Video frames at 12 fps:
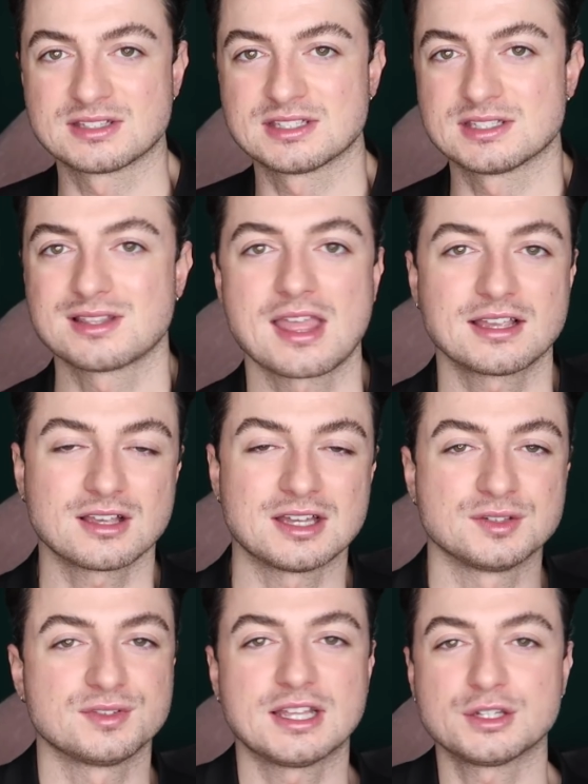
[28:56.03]
us this like
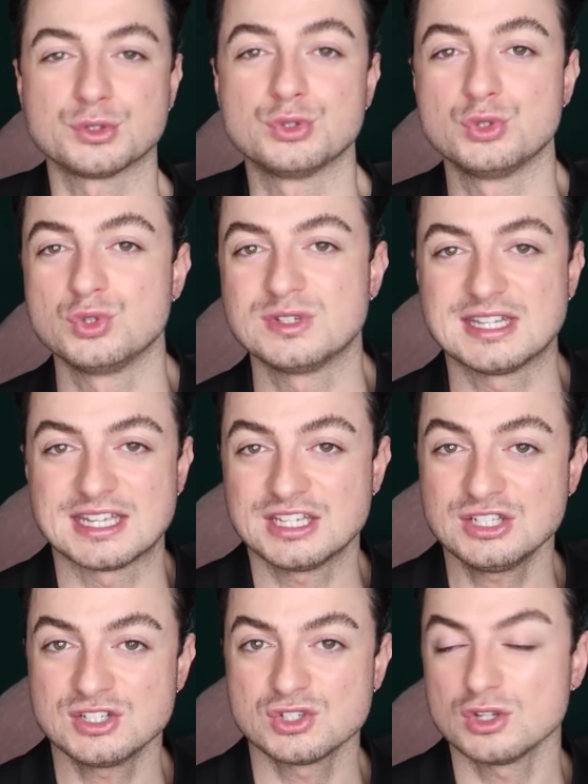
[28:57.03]
kind of like
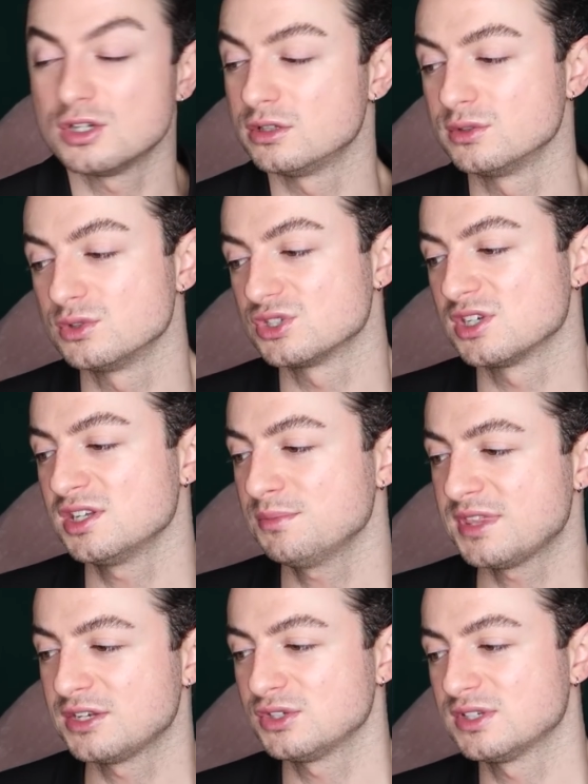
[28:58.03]
nude-ish
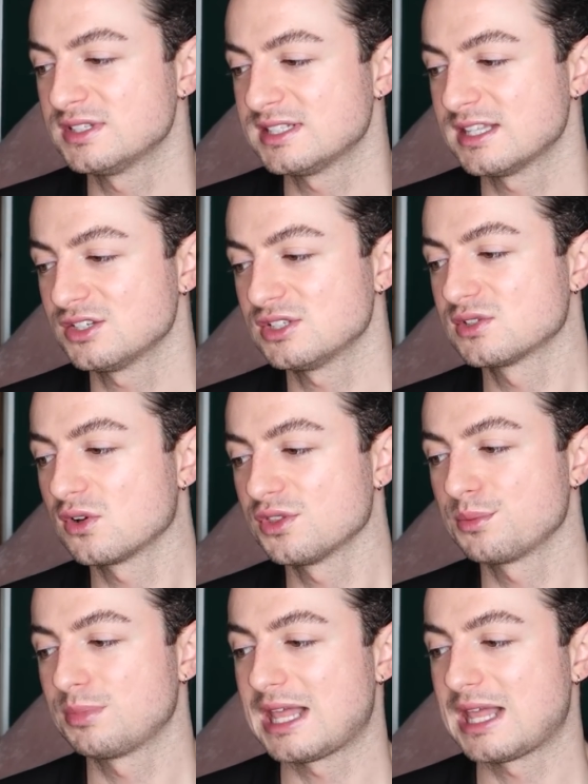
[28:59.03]
illusion but then you can see that she's got the